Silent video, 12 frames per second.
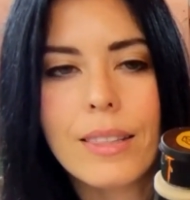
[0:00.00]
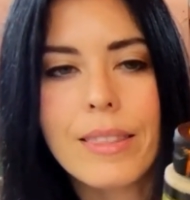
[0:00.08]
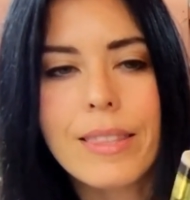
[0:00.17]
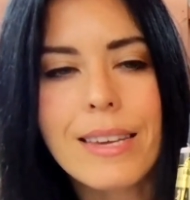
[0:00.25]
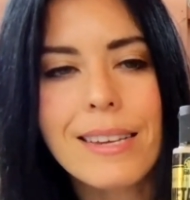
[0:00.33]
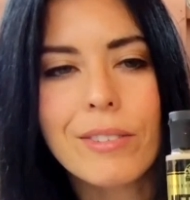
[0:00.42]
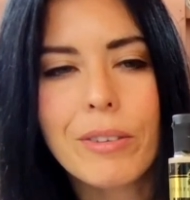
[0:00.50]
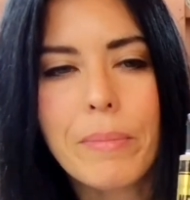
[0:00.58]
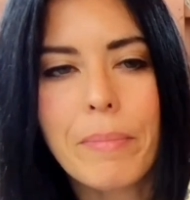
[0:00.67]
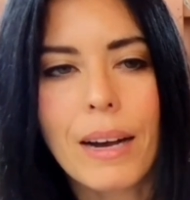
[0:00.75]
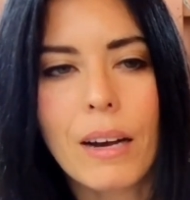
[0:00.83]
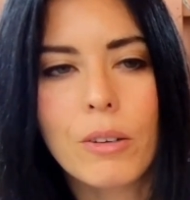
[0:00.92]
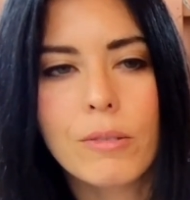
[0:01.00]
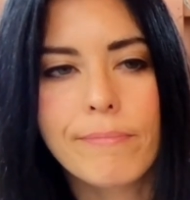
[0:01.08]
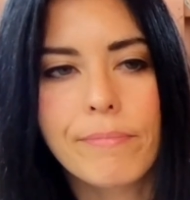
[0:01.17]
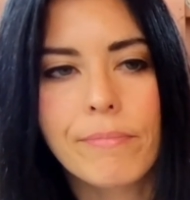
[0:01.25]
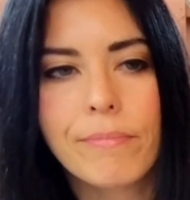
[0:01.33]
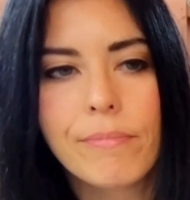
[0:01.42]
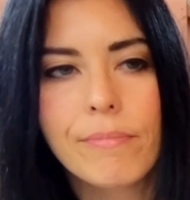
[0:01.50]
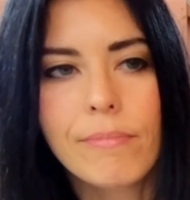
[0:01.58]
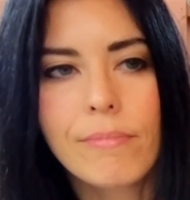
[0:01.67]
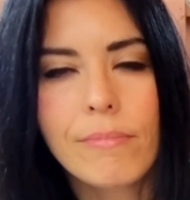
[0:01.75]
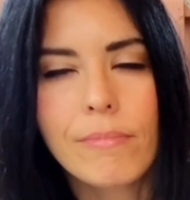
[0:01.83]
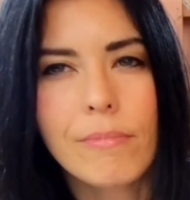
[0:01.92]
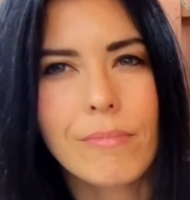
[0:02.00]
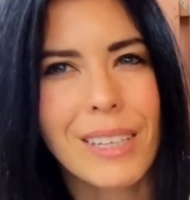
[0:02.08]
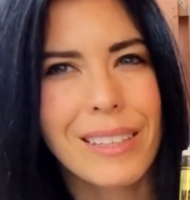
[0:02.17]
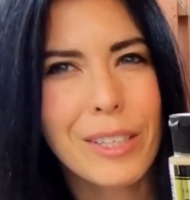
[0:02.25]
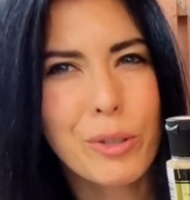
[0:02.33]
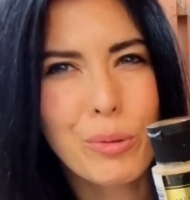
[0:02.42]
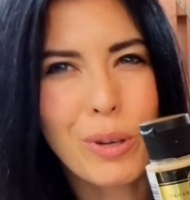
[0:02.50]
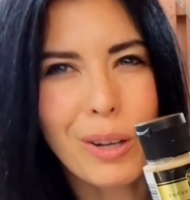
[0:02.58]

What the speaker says: These are about, I think $2,